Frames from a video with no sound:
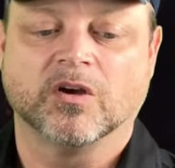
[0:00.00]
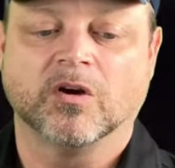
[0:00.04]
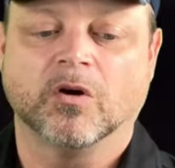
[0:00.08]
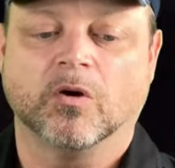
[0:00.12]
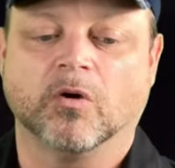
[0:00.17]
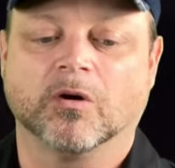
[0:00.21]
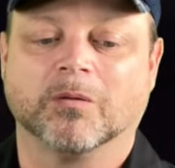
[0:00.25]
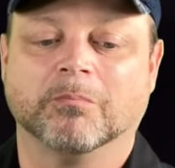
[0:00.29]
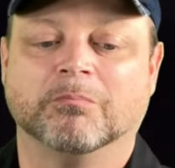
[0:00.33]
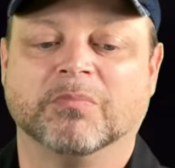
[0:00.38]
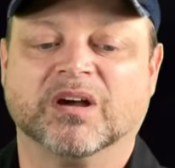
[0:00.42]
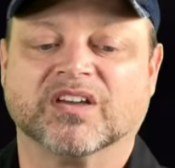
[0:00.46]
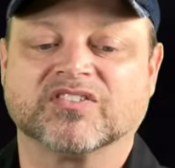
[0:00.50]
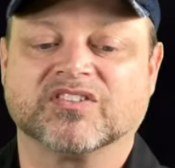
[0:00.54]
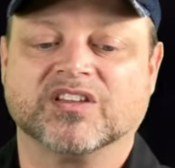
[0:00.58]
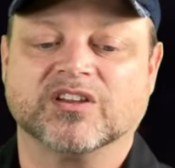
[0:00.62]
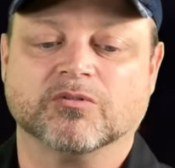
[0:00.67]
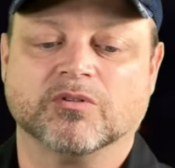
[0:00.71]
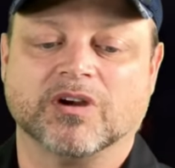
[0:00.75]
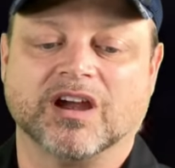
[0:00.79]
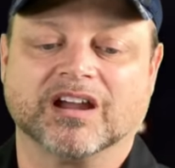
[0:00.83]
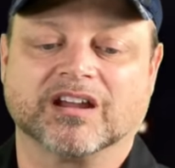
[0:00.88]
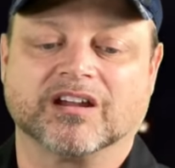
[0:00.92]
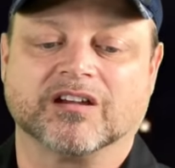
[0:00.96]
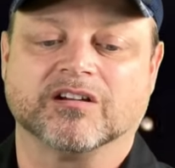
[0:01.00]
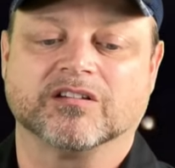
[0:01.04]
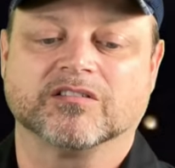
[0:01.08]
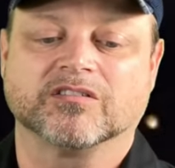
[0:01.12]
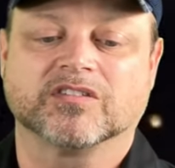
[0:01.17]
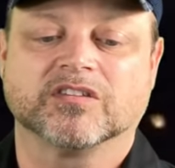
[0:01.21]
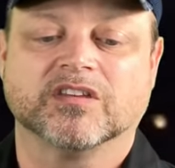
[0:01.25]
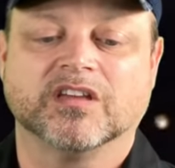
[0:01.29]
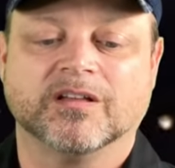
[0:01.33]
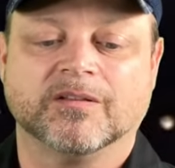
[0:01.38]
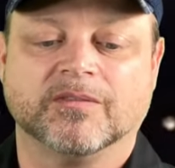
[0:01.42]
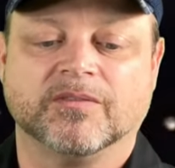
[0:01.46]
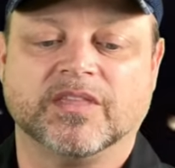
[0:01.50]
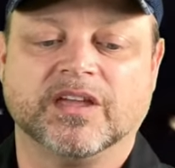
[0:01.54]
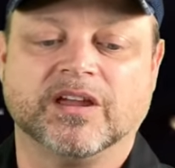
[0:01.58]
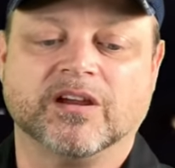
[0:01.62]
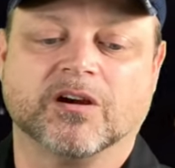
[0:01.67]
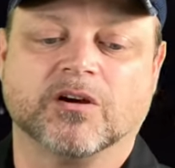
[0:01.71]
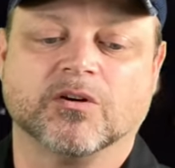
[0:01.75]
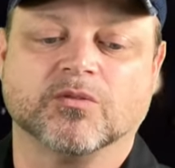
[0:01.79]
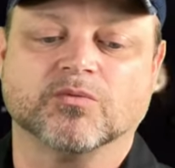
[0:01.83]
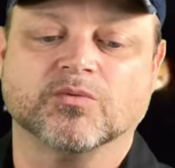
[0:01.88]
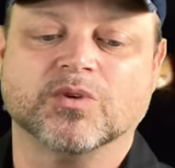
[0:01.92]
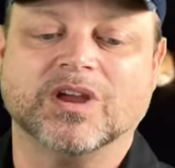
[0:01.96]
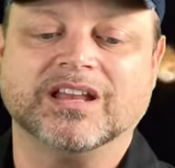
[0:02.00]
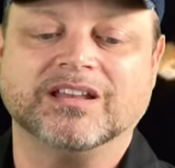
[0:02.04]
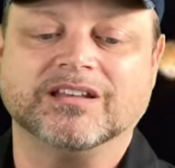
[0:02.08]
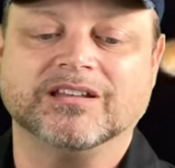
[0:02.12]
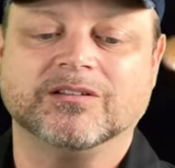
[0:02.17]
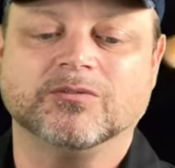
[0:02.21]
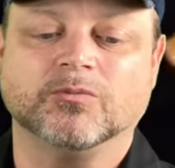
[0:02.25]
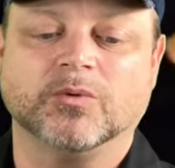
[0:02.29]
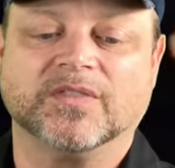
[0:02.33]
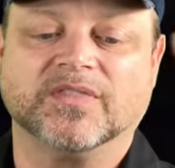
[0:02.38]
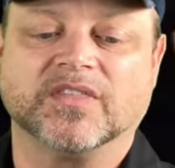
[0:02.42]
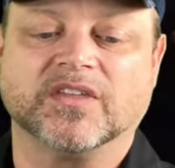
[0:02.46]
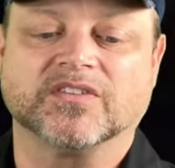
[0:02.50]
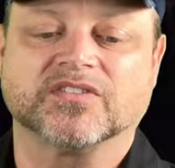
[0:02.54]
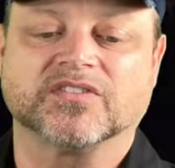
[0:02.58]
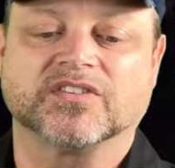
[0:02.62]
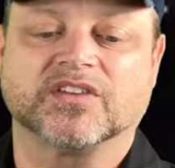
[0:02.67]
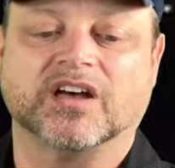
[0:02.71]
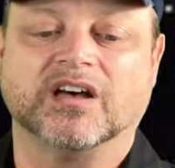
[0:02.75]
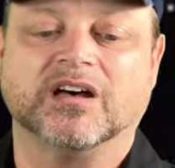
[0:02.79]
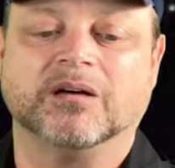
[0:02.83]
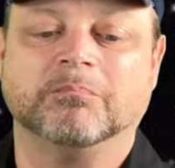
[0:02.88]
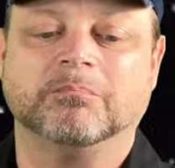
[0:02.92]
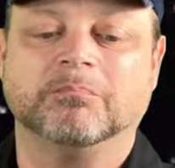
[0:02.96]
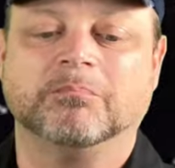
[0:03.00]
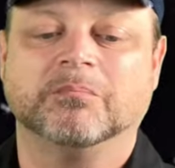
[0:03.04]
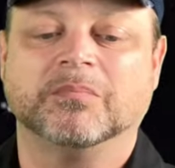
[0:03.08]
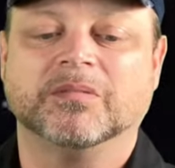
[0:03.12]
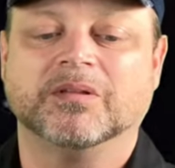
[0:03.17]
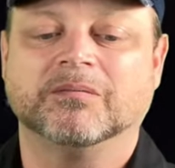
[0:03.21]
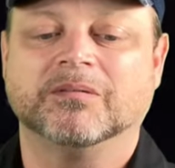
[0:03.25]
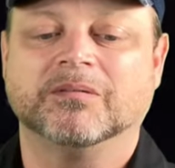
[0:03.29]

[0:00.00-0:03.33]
or musty records. They are written with the sum